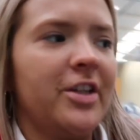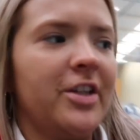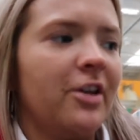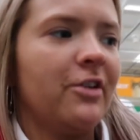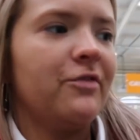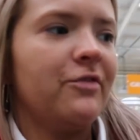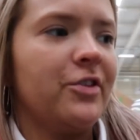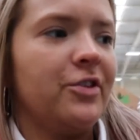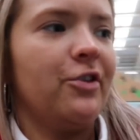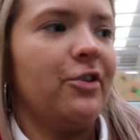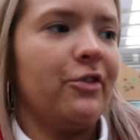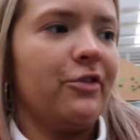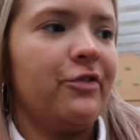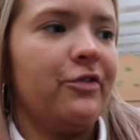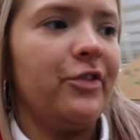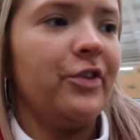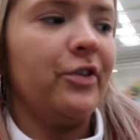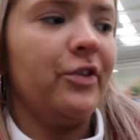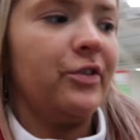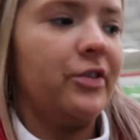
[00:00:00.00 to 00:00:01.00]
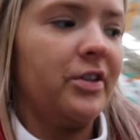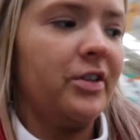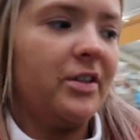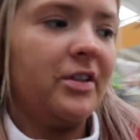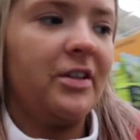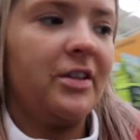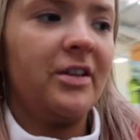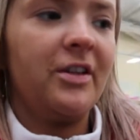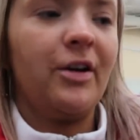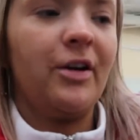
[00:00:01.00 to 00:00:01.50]
any of the dog food
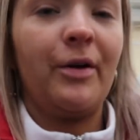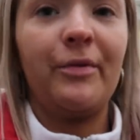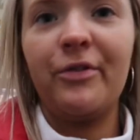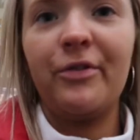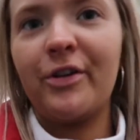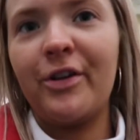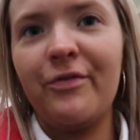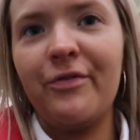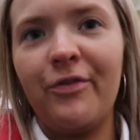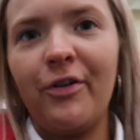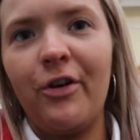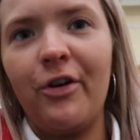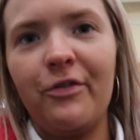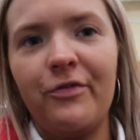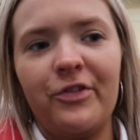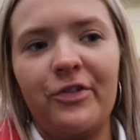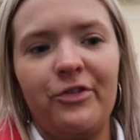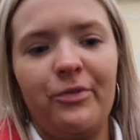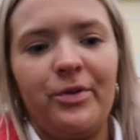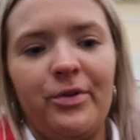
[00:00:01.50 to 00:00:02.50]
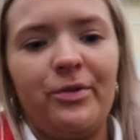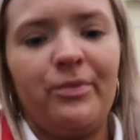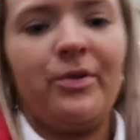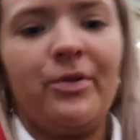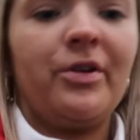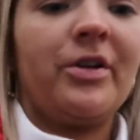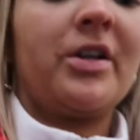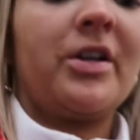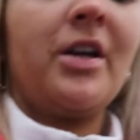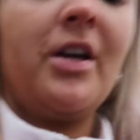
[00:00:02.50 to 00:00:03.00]
that I was looking for someone at
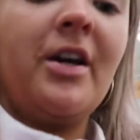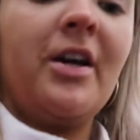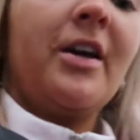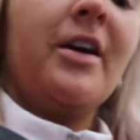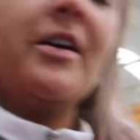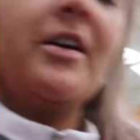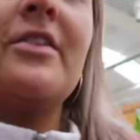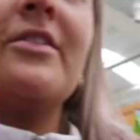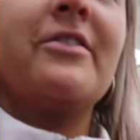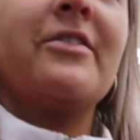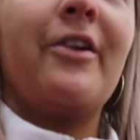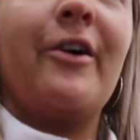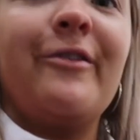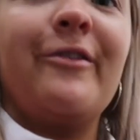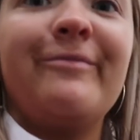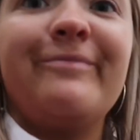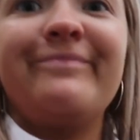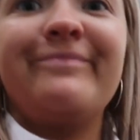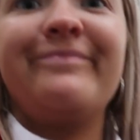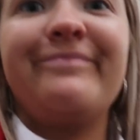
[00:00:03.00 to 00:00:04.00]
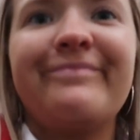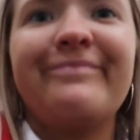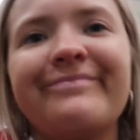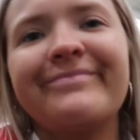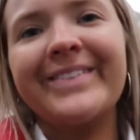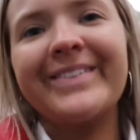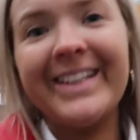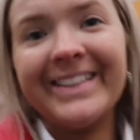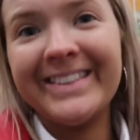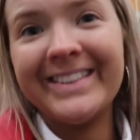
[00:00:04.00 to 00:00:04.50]
work. So
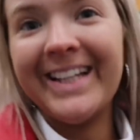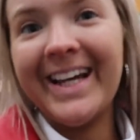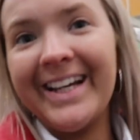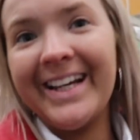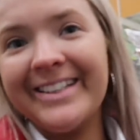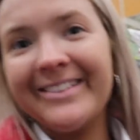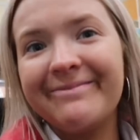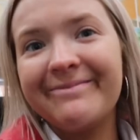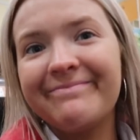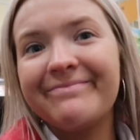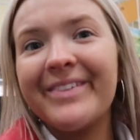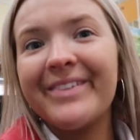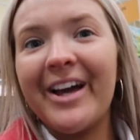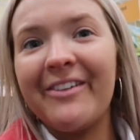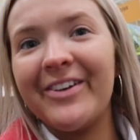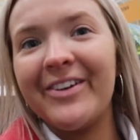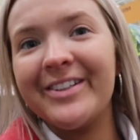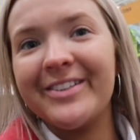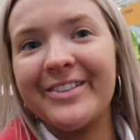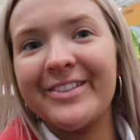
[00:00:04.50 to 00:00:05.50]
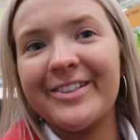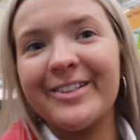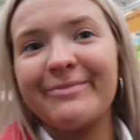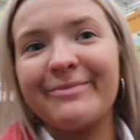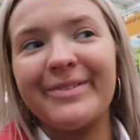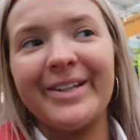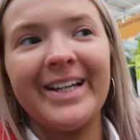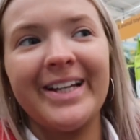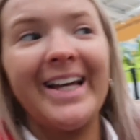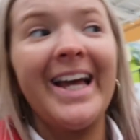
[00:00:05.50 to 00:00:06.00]
instead, I've ended up
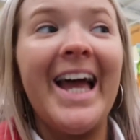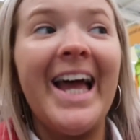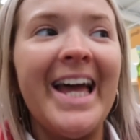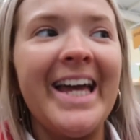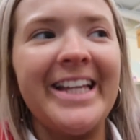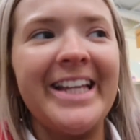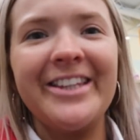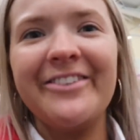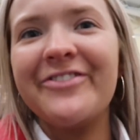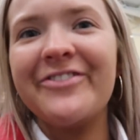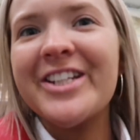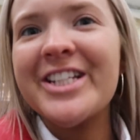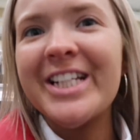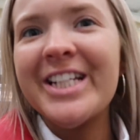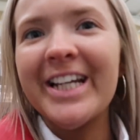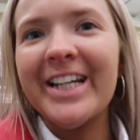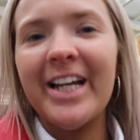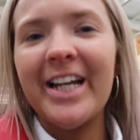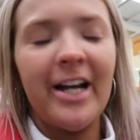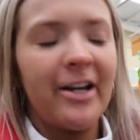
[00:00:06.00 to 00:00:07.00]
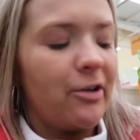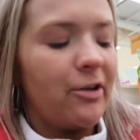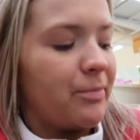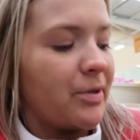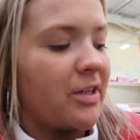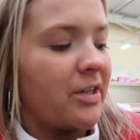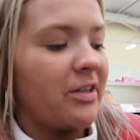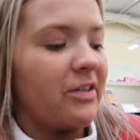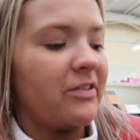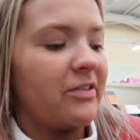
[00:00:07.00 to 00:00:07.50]
in the fish tank aisle
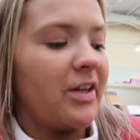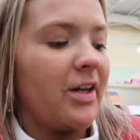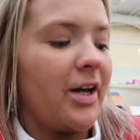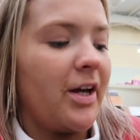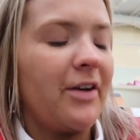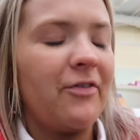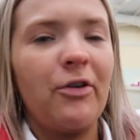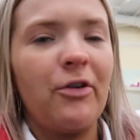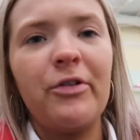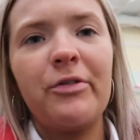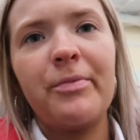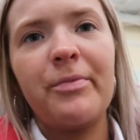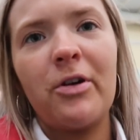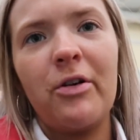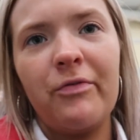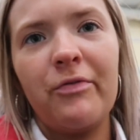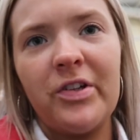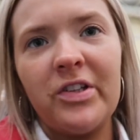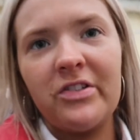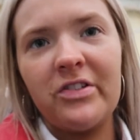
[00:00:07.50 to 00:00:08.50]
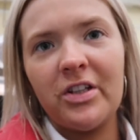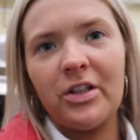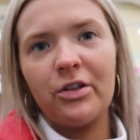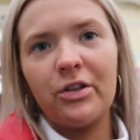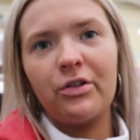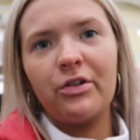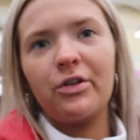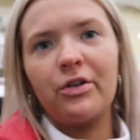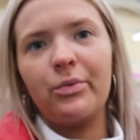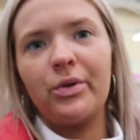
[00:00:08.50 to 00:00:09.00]
because I've always been convincing
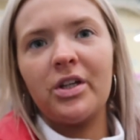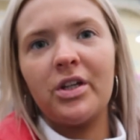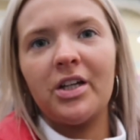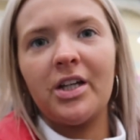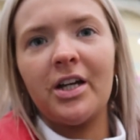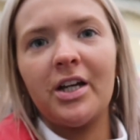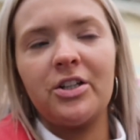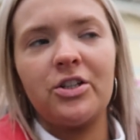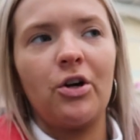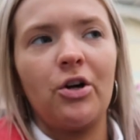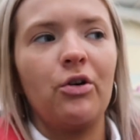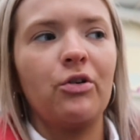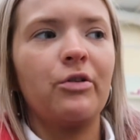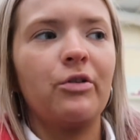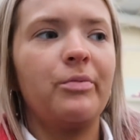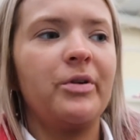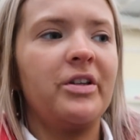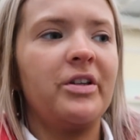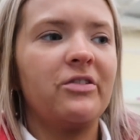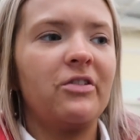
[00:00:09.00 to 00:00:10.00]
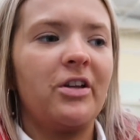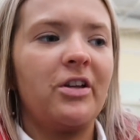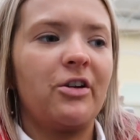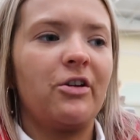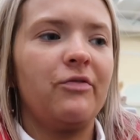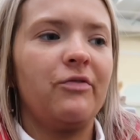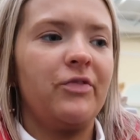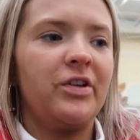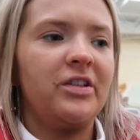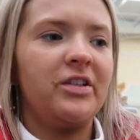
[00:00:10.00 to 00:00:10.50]
Lou that we can get a dog, but he's not
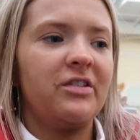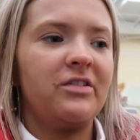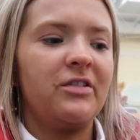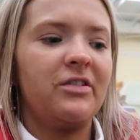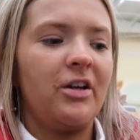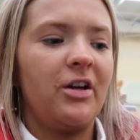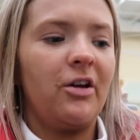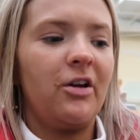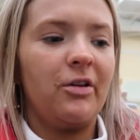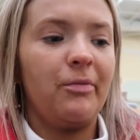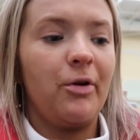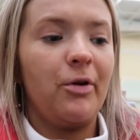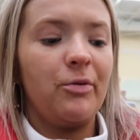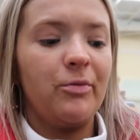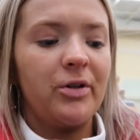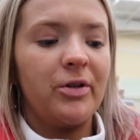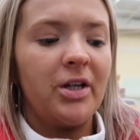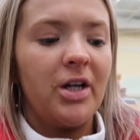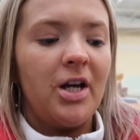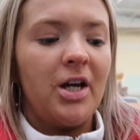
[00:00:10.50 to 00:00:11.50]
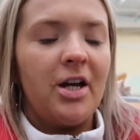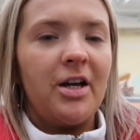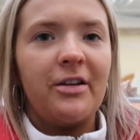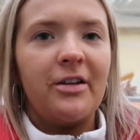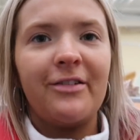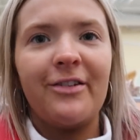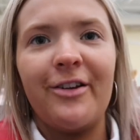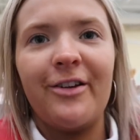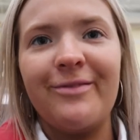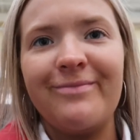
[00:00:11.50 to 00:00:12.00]
like convinced at the moment.
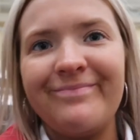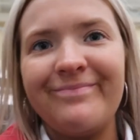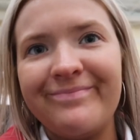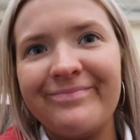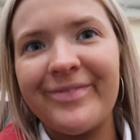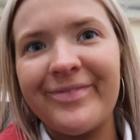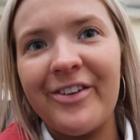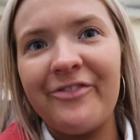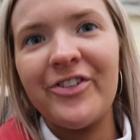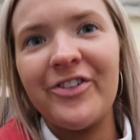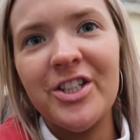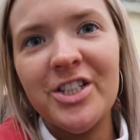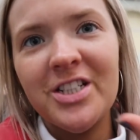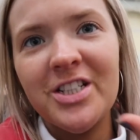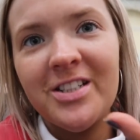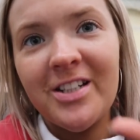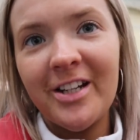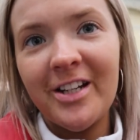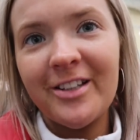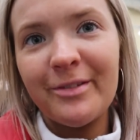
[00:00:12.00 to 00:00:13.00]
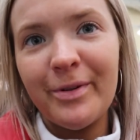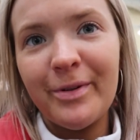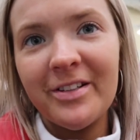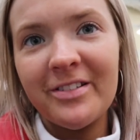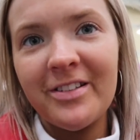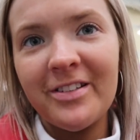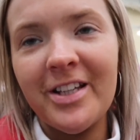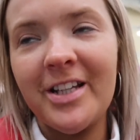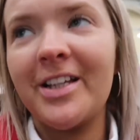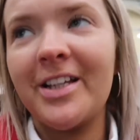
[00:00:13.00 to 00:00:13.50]
So fish is the next
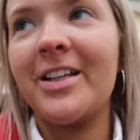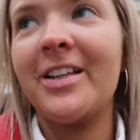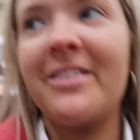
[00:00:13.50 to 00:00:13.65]
best thing.